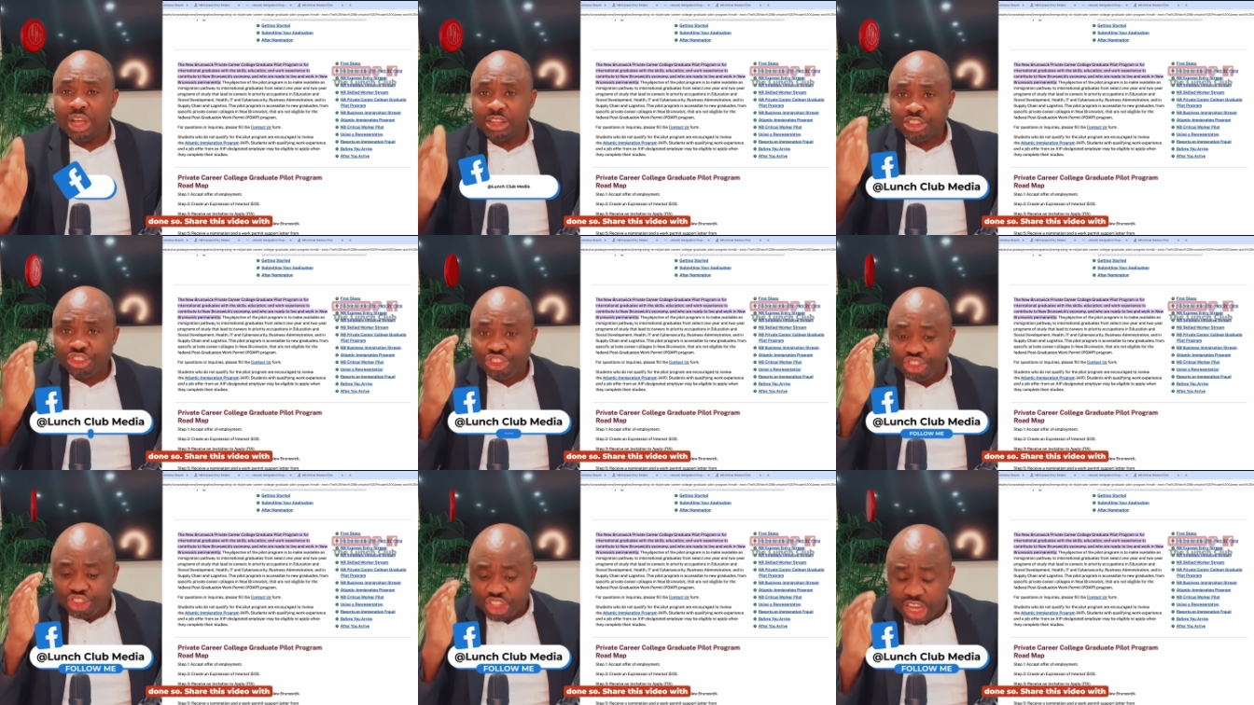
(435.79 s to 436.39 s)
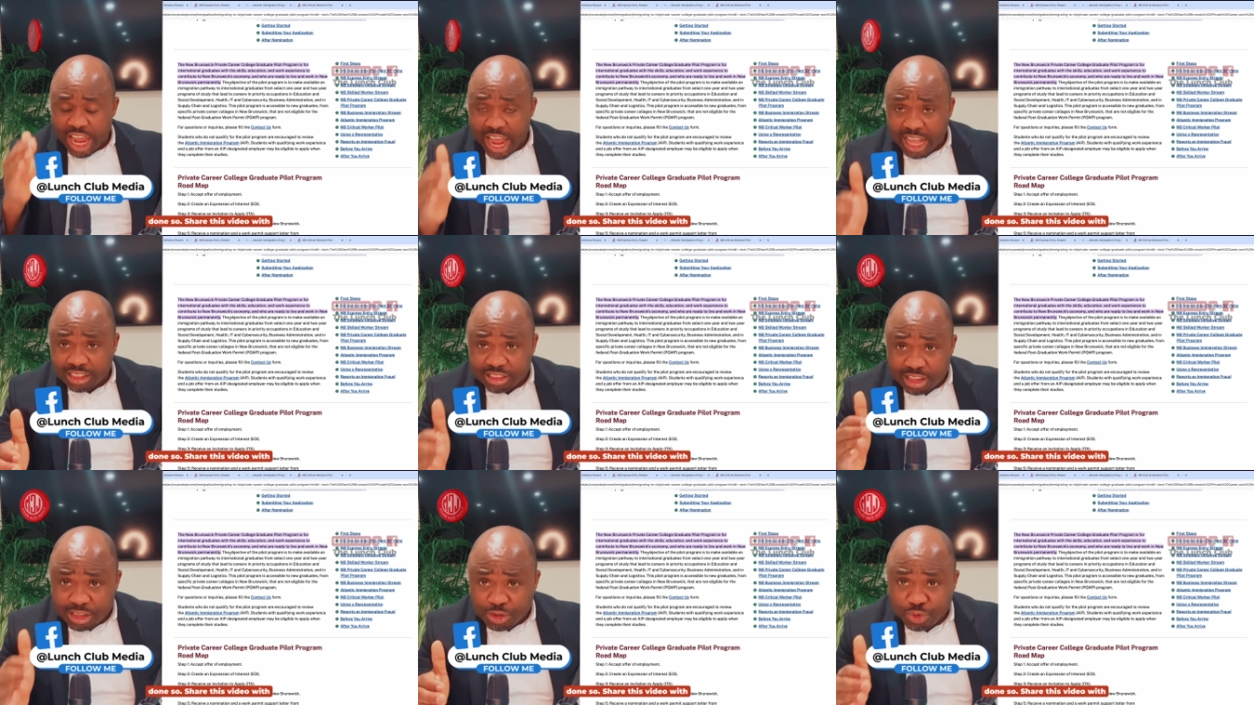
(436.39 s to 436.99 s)
Share
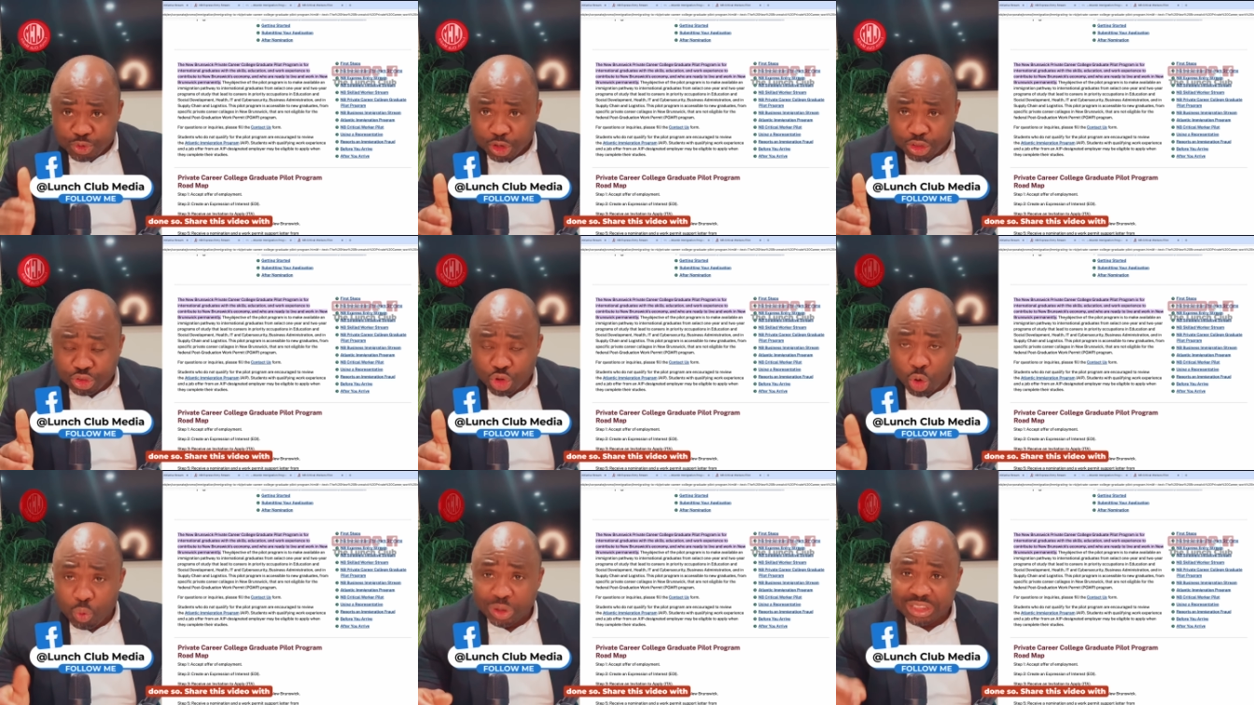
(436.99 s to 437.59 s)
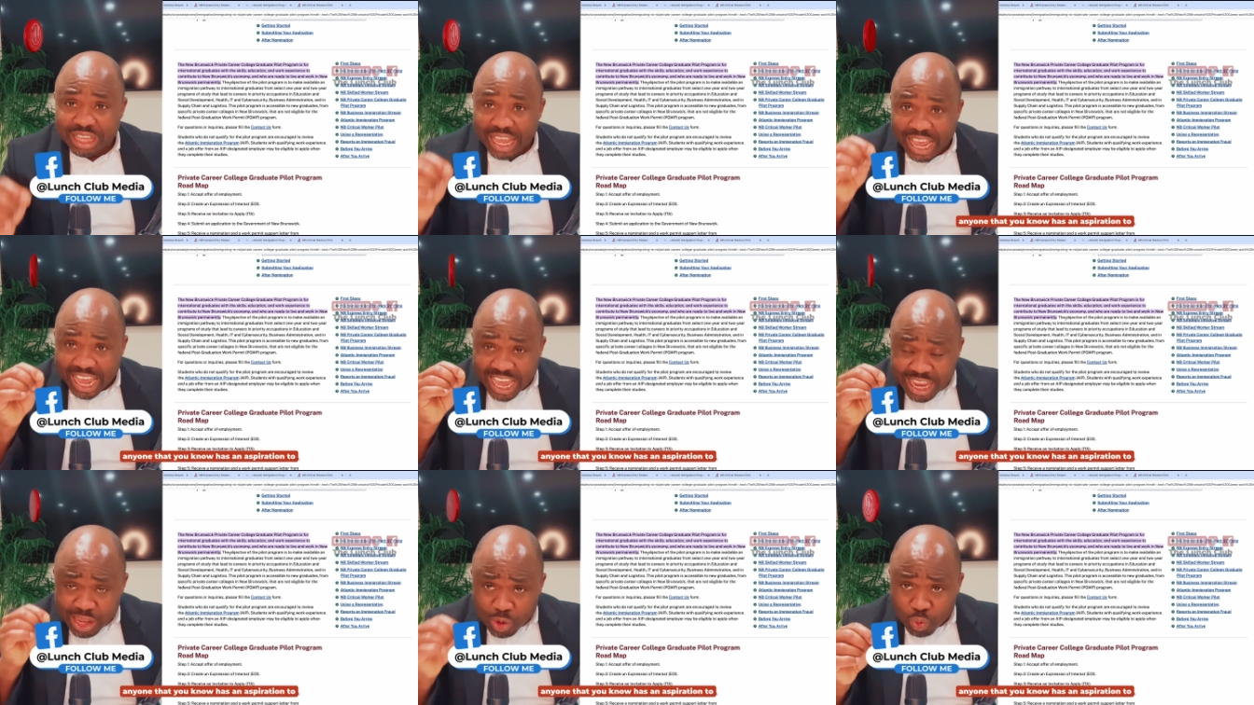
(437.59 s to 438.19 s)
this video with
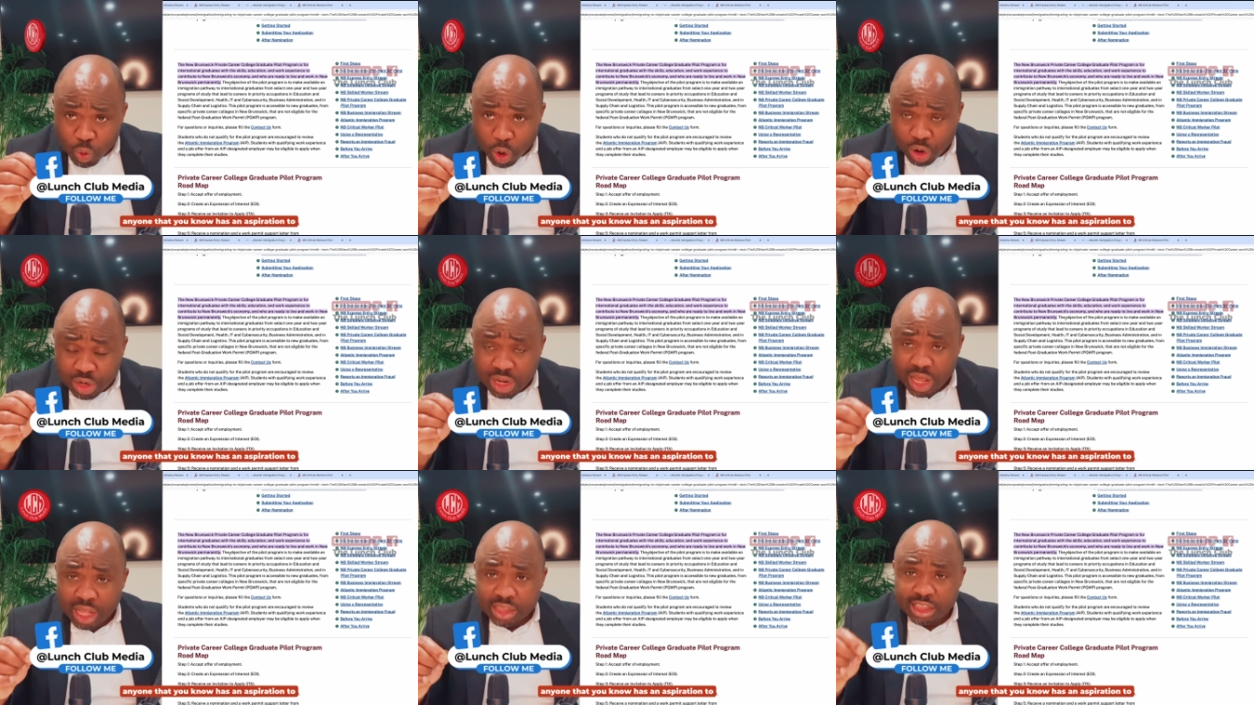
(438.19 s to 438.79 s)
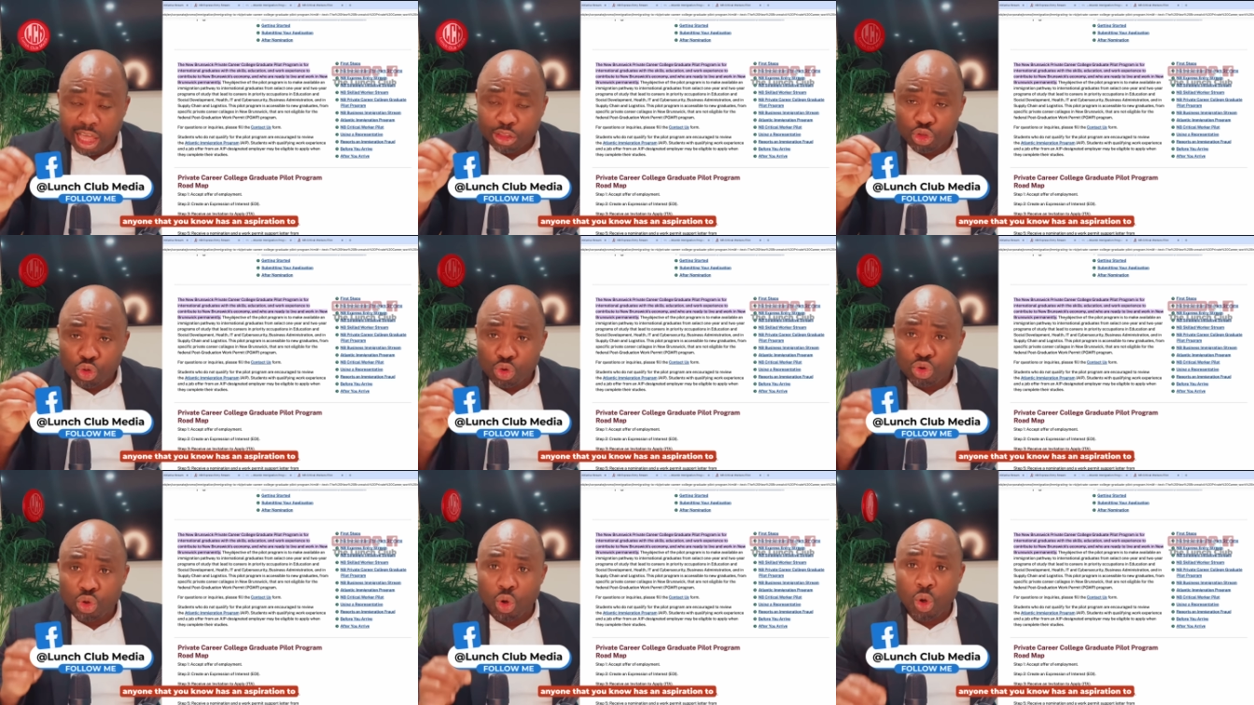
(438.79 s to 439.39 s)
anyone that you
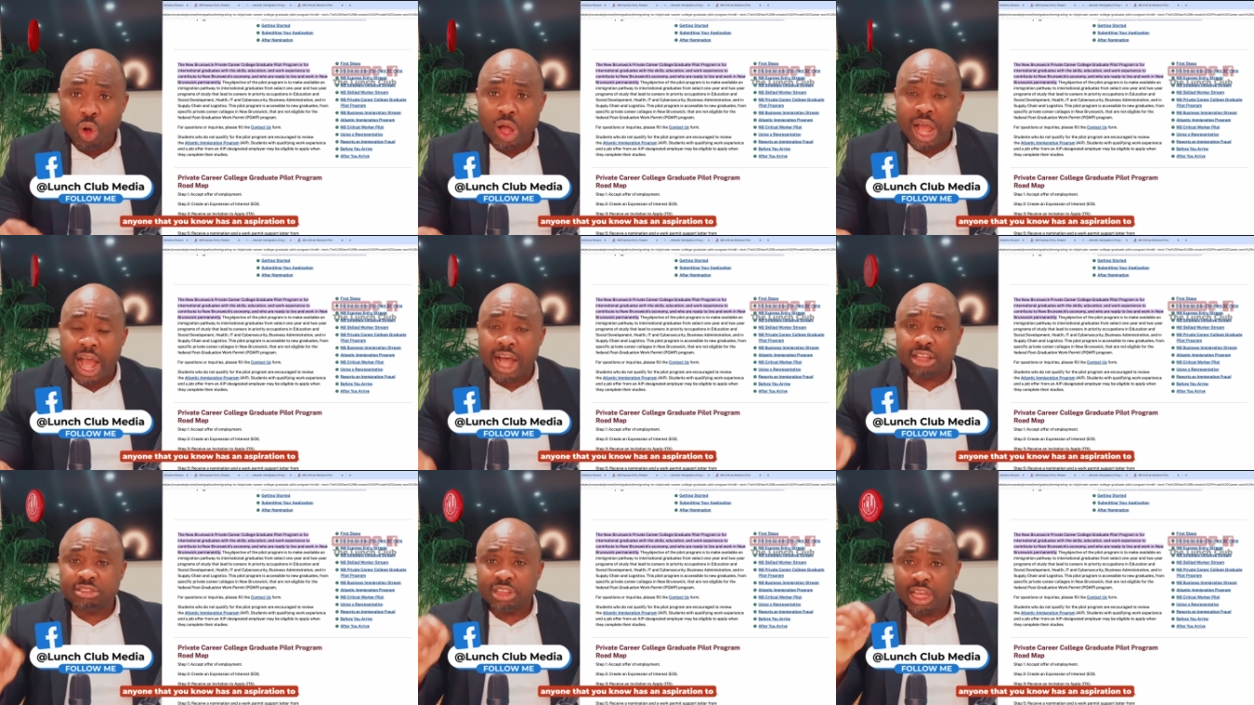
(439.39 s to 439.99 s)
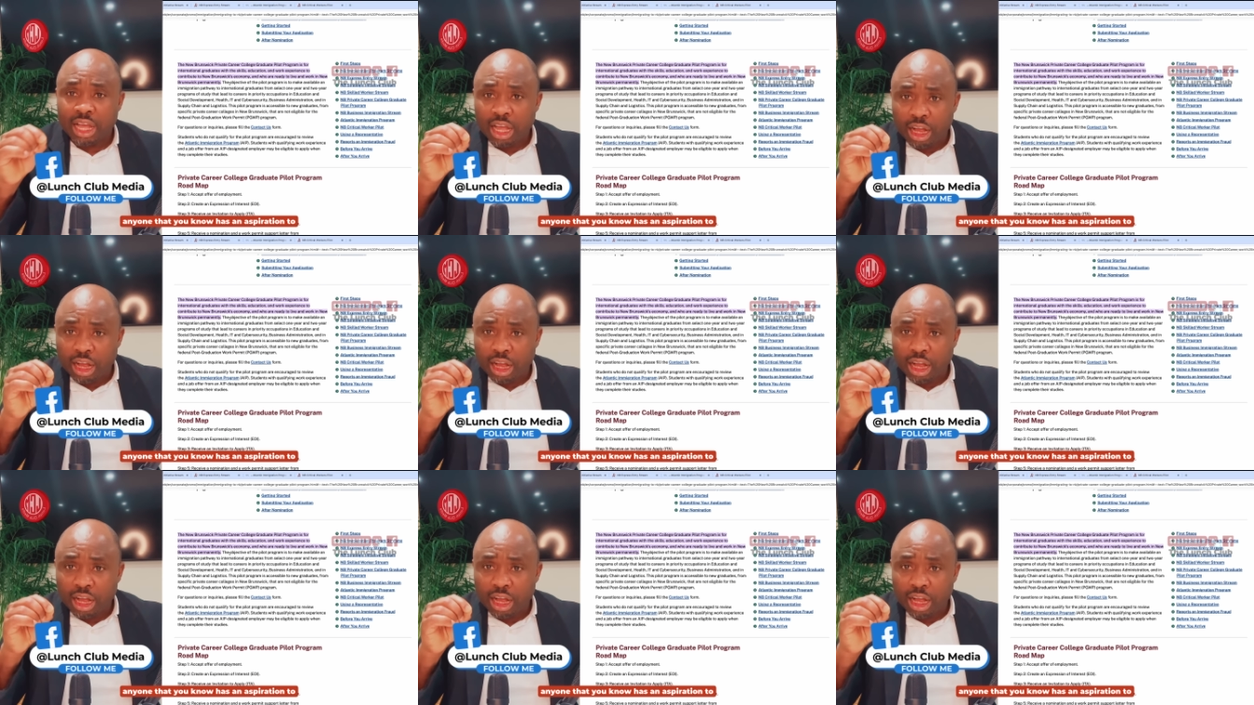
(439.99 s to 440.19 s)
know has